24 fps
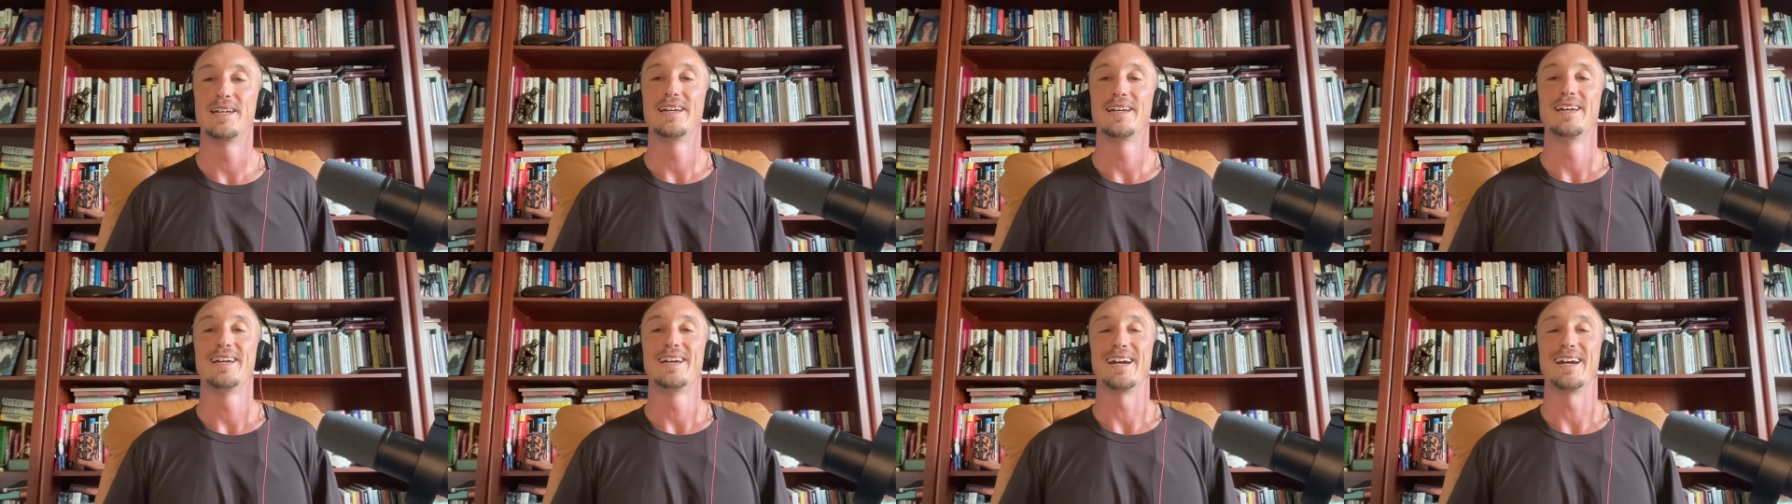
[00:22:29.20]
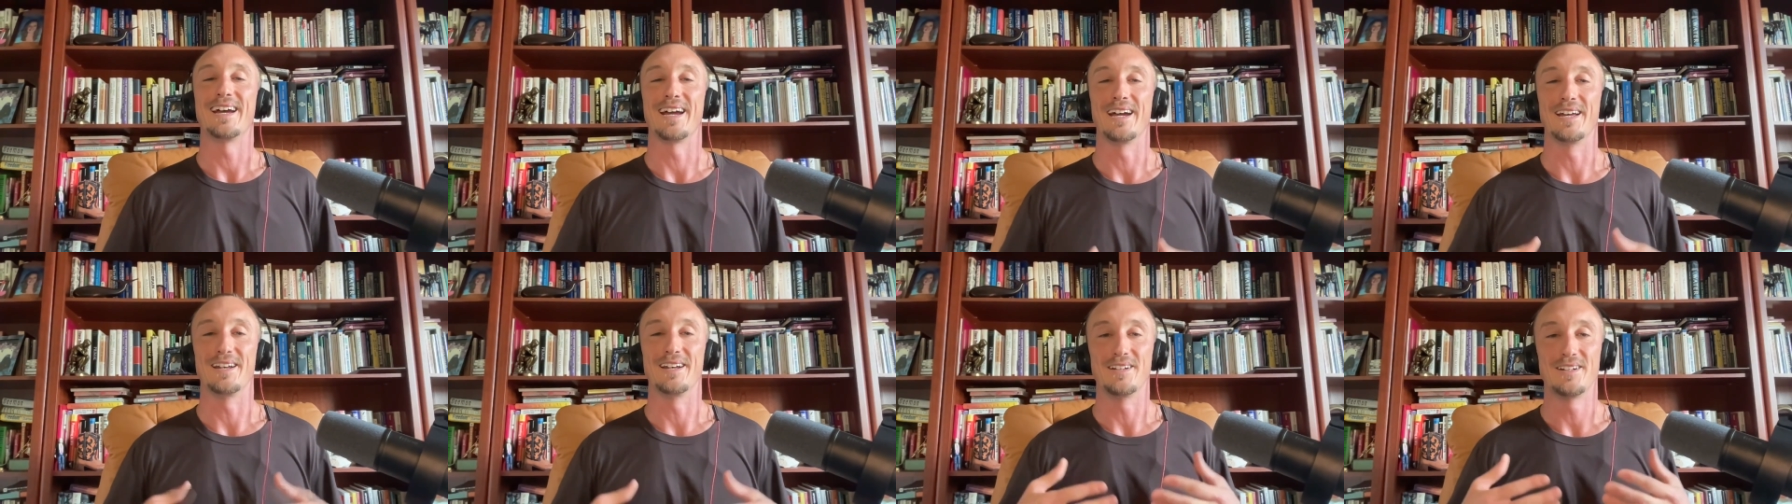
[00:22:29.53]

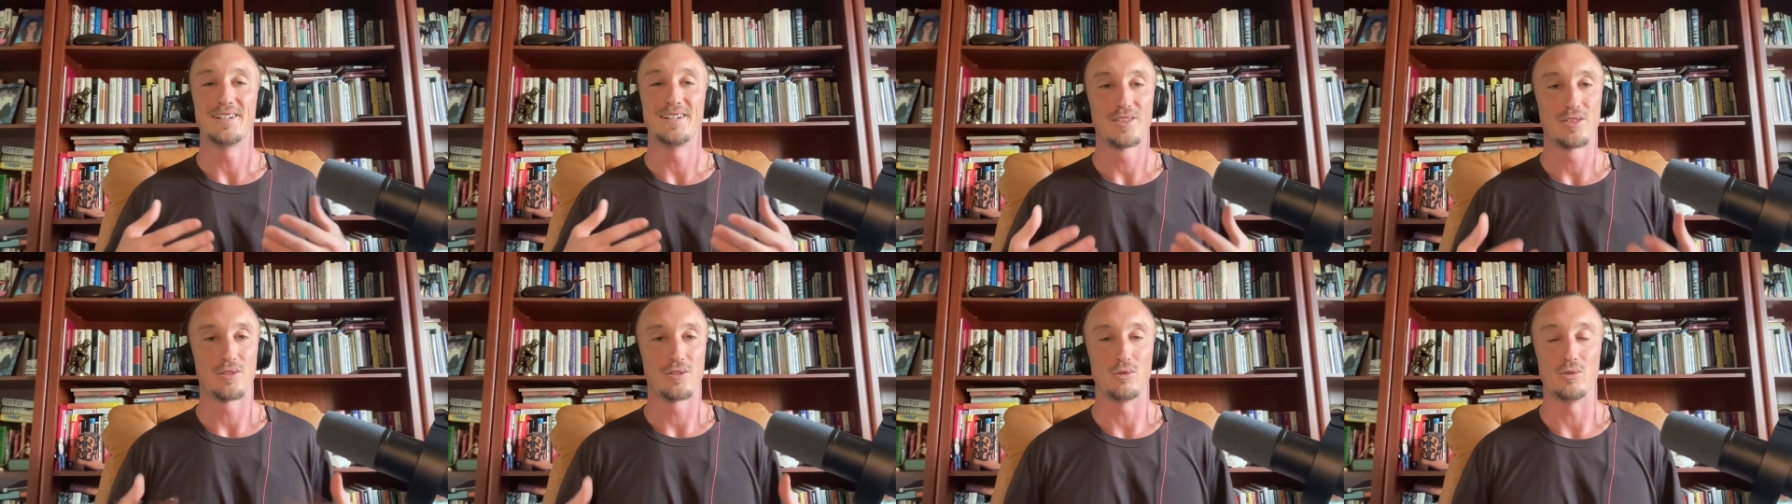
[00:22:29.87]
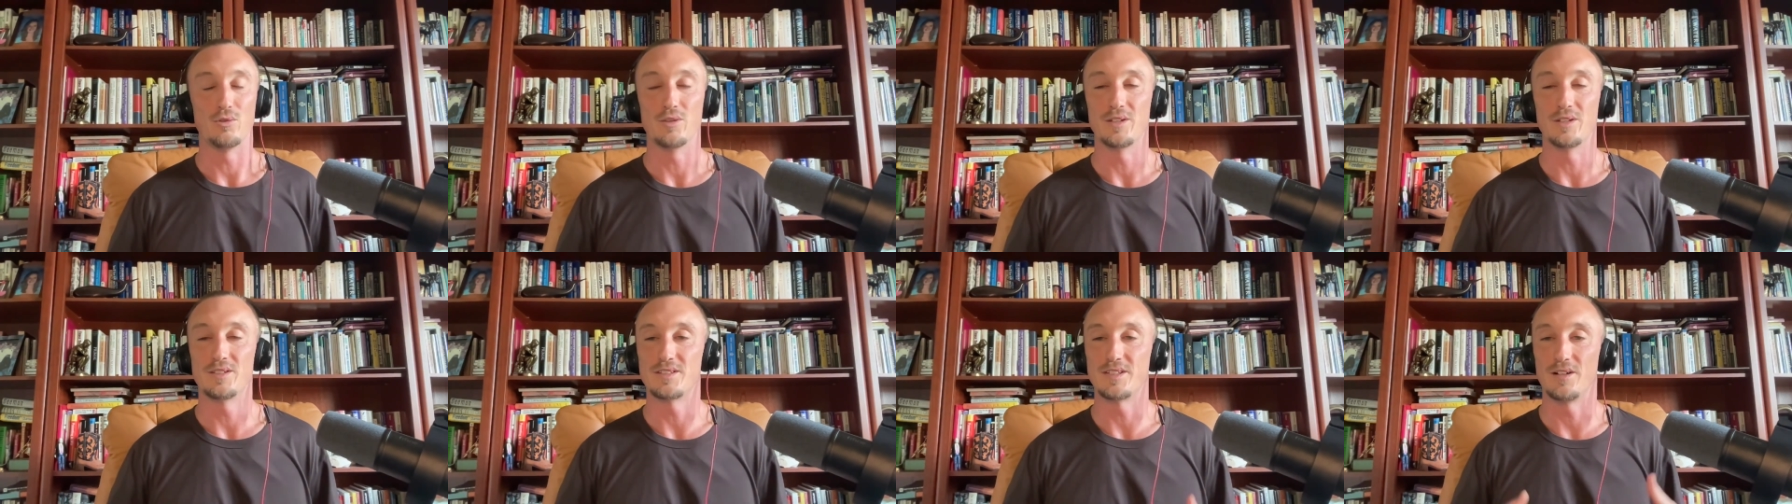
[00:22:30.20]
And
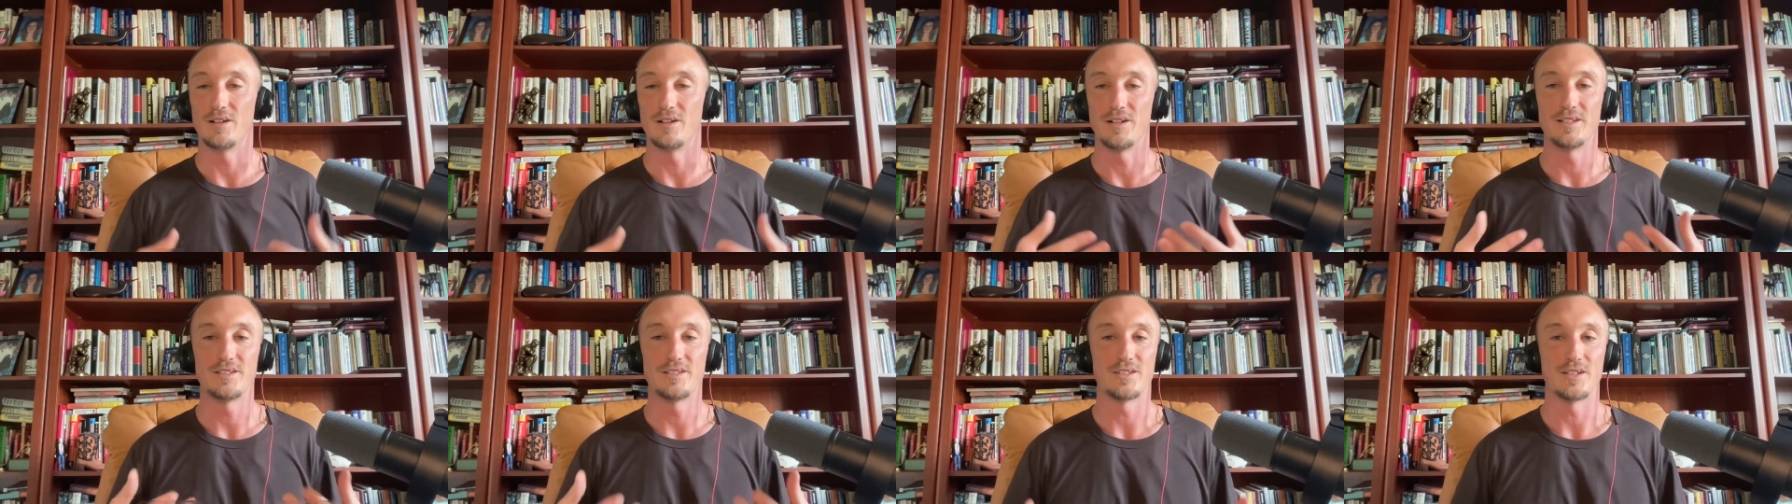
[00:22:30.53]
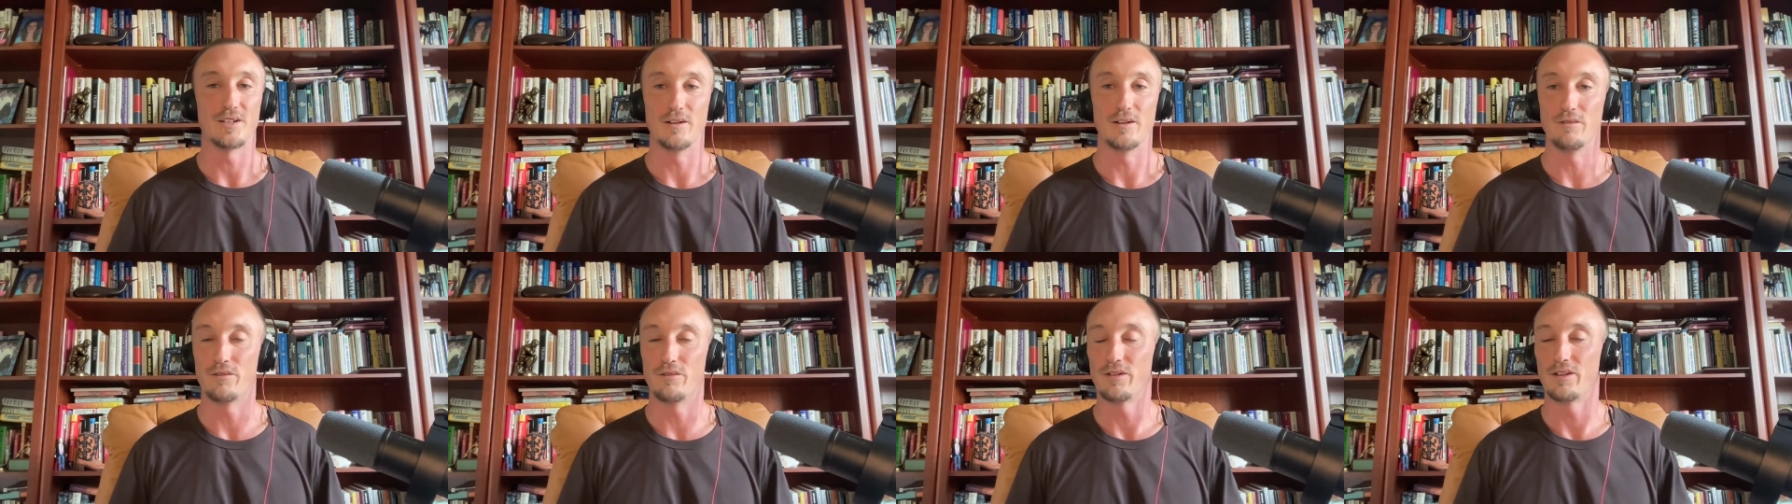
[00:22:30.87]
through a series
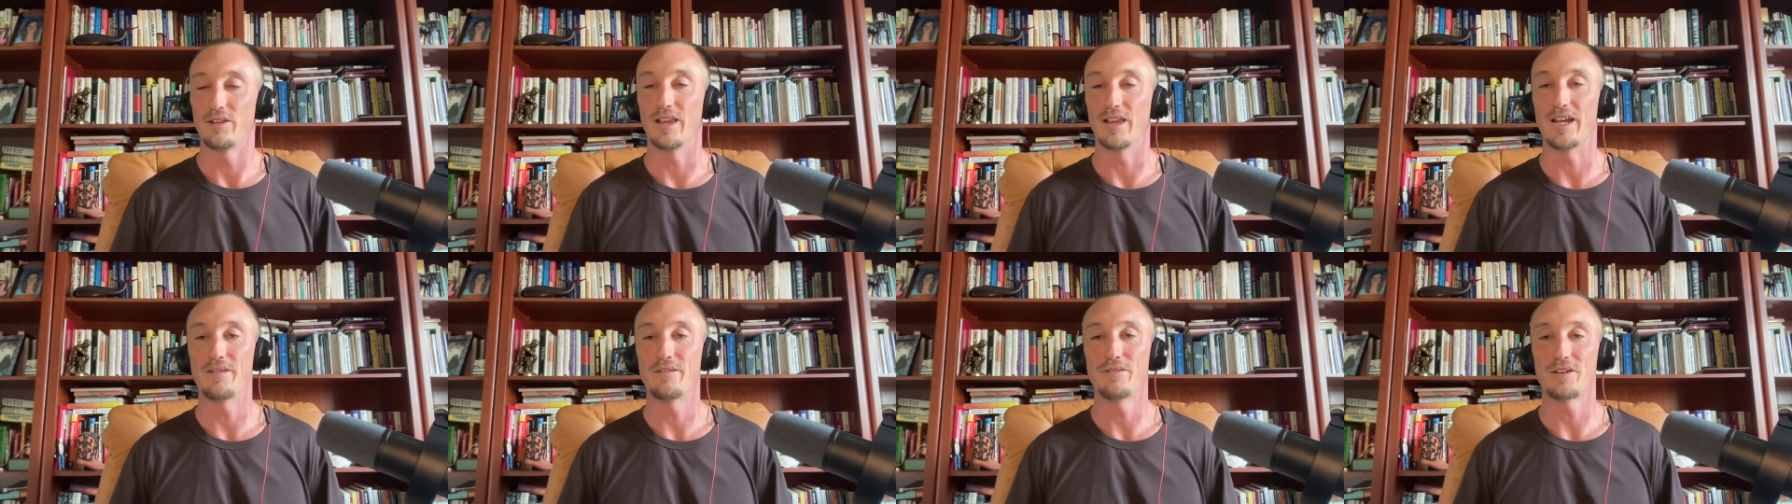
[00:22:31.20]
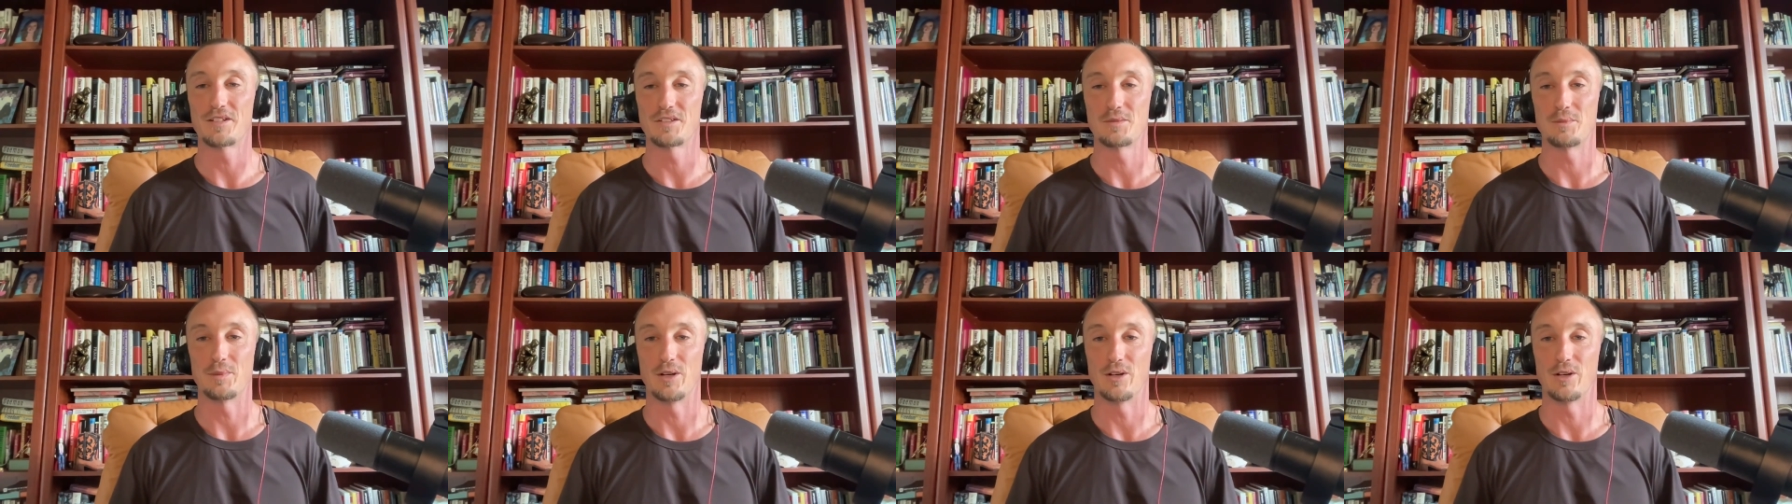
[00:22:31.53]
of life
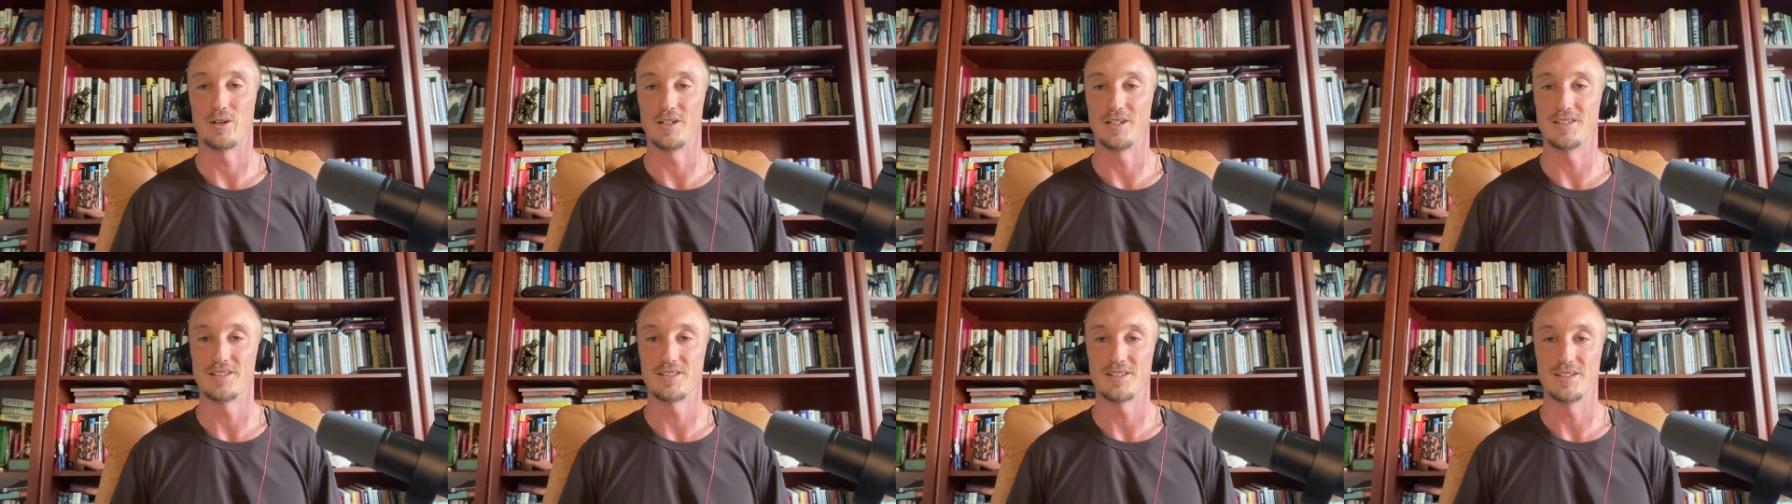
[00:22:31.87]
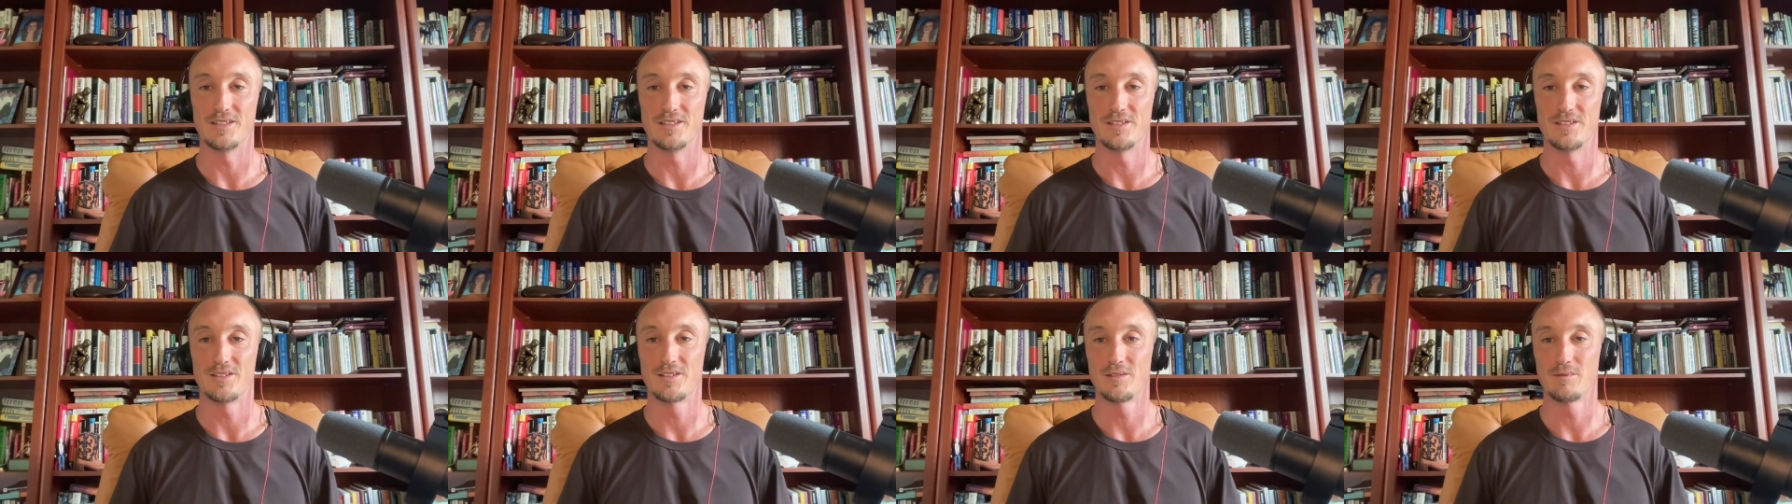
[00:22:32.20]

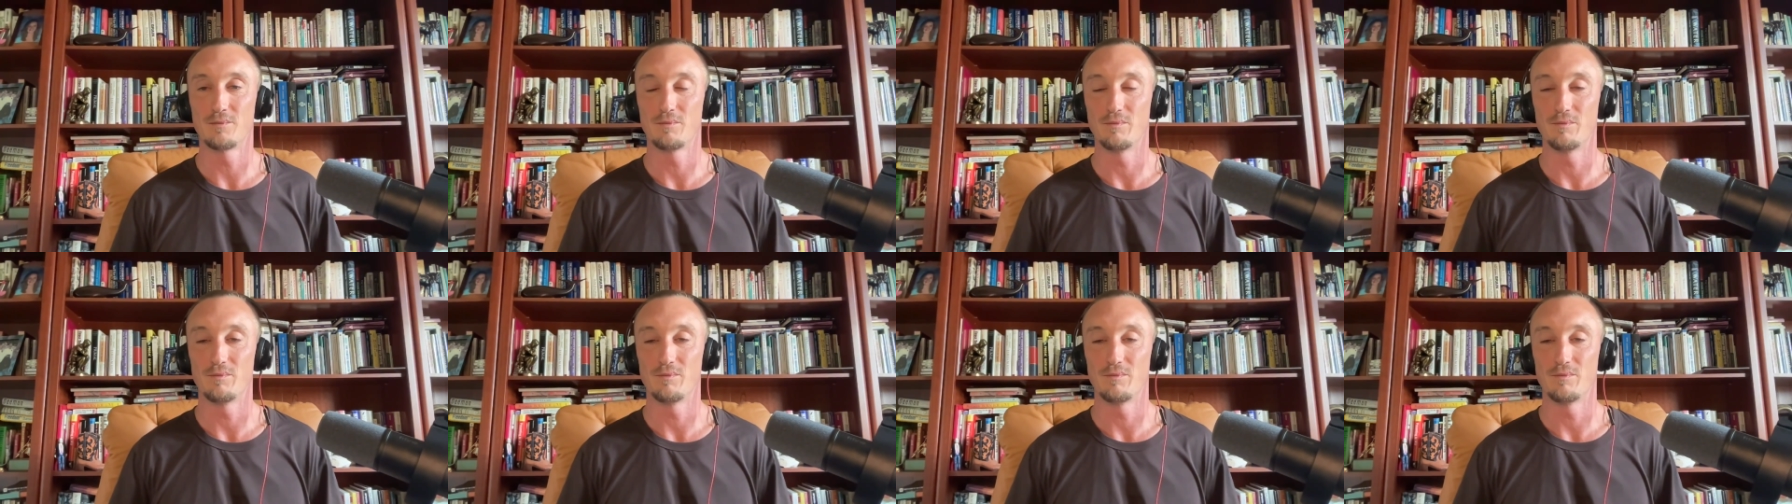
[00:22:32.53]
experiences,